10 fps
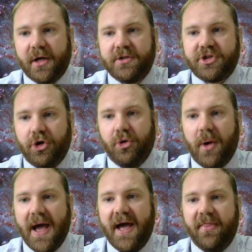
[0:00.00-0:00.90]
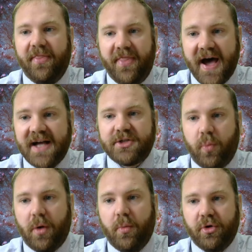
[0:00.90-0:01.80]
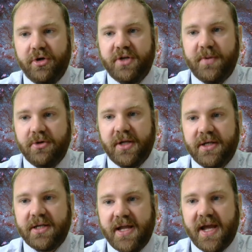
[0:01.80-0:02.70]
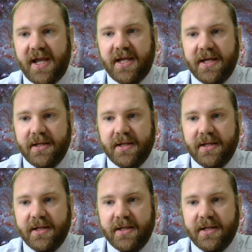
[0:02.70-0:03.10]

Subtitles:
So that's what we're going to be doing today.